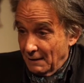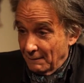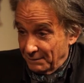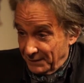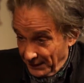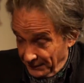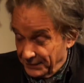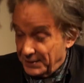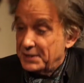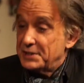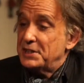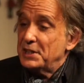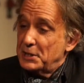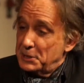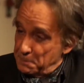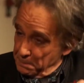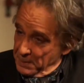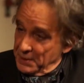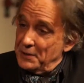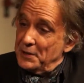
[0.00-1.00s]
that this
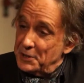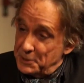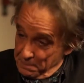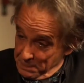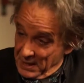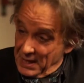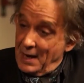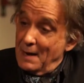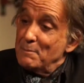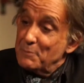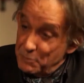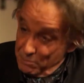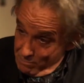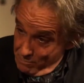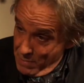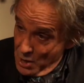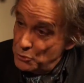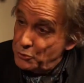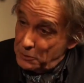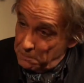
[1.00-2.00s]
experience becomes
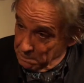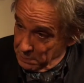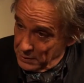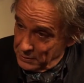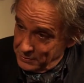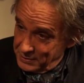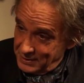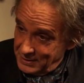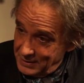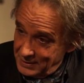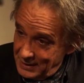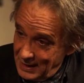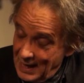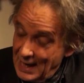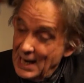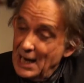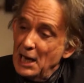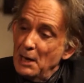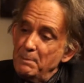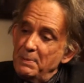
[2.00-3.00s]
most potent.
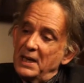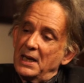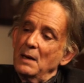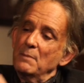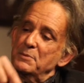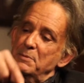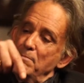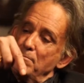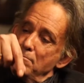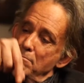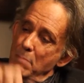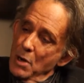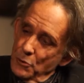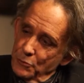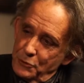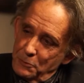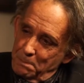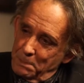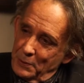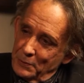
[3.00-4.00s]
Mm. It becomes
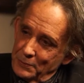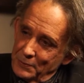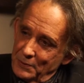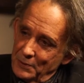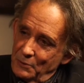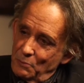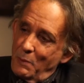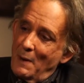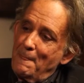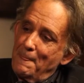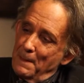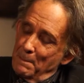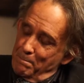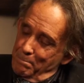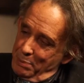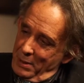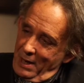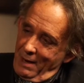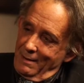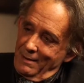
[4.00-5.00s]
most potent when the
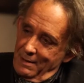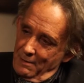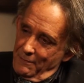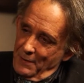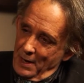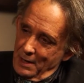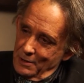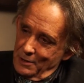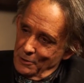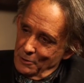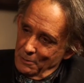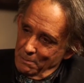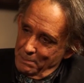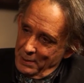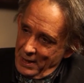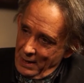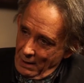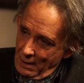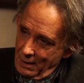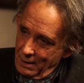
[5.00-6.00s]
plug of our whole
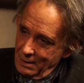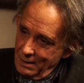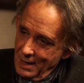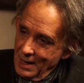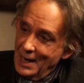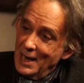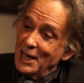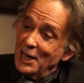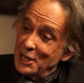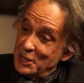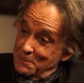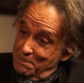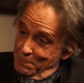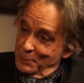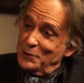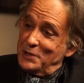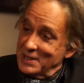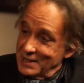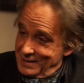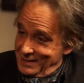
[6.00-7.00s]
being is
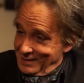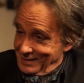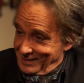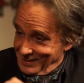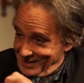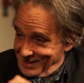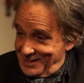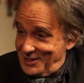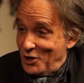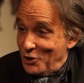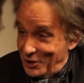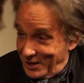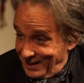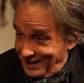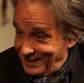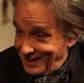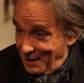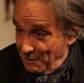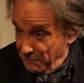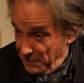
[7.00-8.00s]
put into the socket of